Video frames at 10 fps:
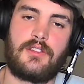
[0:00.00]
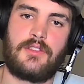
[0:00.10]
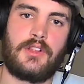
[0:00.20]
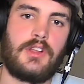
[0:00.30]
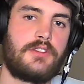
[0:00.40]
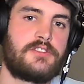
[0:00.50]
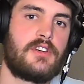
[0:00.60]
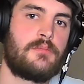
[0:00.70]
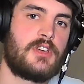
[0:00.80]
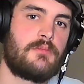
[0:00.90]
There'll
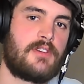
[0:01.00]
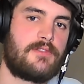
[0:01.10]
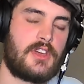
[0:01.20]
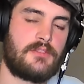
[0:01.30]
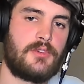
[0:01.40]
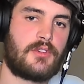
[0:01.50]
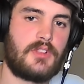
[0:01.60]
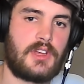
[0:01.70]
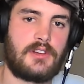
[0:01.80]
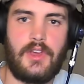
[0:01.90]
also be my Facebook
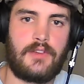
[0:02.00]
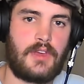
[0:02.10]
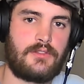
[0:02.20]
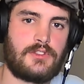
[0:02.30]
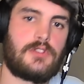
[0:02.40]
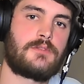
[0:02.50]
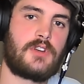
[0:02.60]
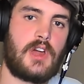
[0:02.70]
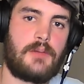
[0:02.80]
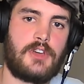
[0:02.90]
link. If you haven't
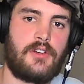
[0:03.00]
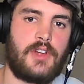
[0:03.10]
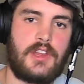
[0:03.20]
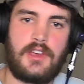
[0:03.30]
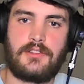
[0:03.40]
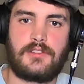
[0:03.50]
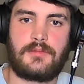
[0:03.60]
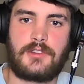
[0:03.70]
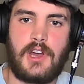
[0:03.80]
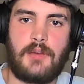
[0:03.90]
subscribed already,
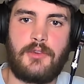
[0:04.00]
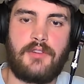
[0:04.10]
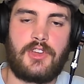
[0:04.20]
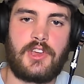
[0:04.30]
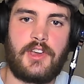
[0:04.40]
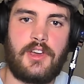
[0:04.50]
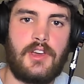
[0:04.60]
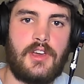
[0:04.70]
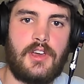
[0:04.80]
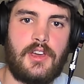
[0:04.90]
subscribe over here.
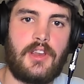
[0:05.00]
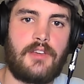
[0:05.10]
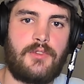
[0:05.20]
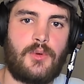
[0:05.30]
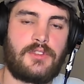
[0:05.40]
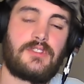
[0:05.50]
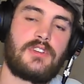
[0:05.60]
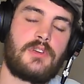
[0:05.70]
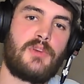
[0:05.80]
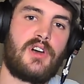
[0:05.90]
And if you want to
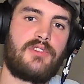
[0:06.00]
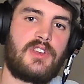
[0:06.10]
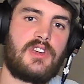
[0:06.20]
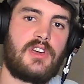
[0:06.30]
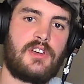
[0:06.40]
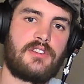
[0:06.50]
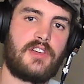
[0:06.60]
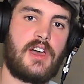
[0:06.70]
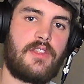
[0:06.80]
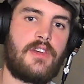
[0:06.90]
see more videos
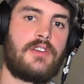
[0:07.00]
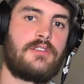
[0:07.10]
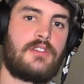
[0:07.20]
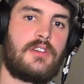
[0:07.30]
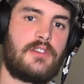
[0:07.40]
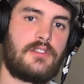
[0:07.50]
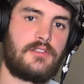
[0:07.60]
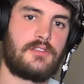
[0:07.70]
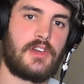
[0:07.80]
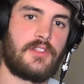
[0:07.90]
like this,
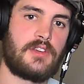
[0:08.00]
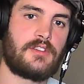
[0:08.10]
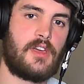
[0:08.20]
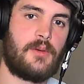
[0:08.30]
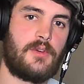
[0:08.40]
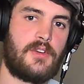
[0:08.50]
check these out.